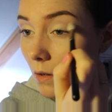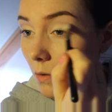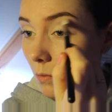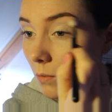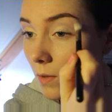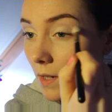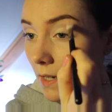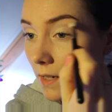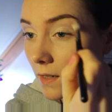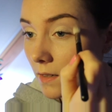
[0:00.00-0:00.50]

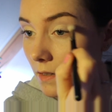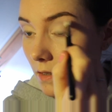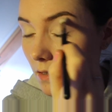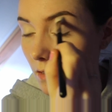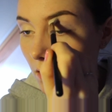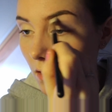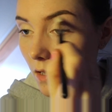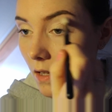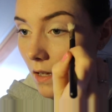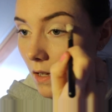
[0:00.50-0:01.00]
when
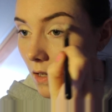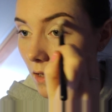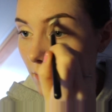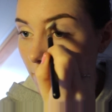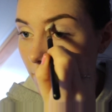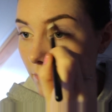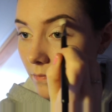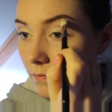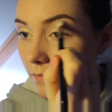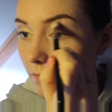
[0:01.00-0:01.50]

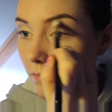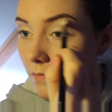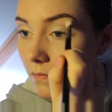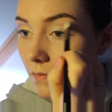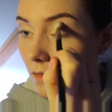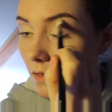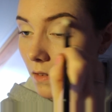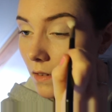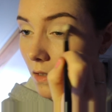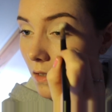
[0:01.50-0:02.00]
um,
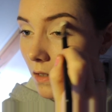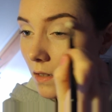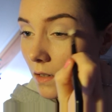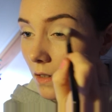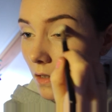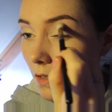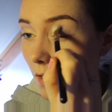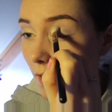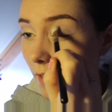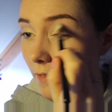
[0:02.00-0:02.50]

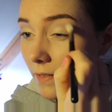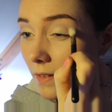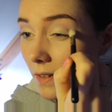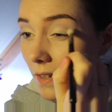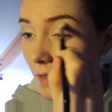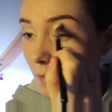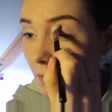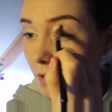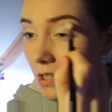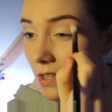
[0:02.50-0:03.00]
I feel
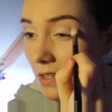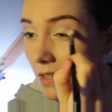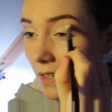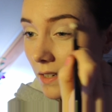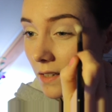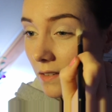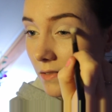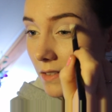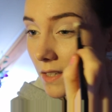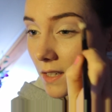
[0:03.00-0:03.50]
like when she
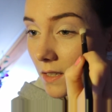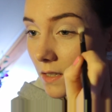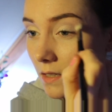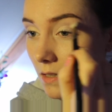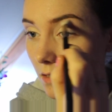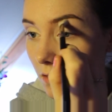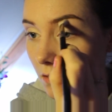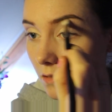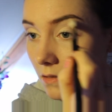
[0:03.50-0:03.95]
kind of did